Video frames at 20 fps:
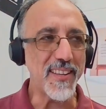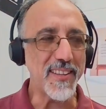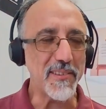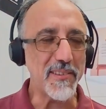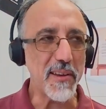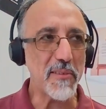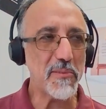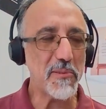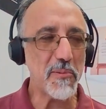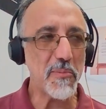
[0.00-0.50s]
and
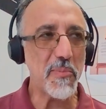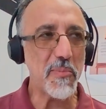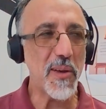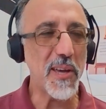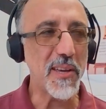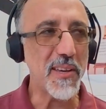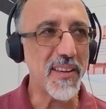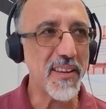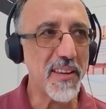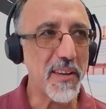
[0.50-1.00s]
you have to
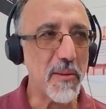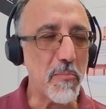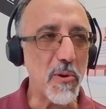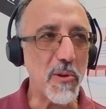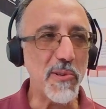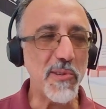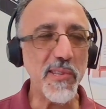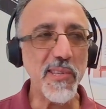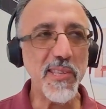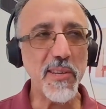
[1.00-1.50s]
pay an
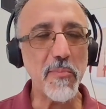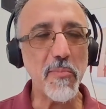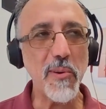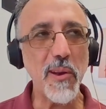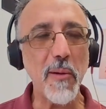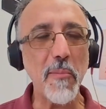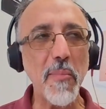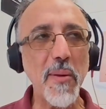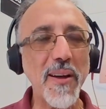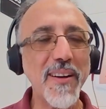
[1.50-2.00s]
emergency
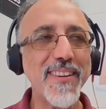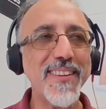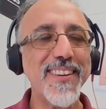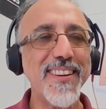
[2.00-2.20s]
plumber.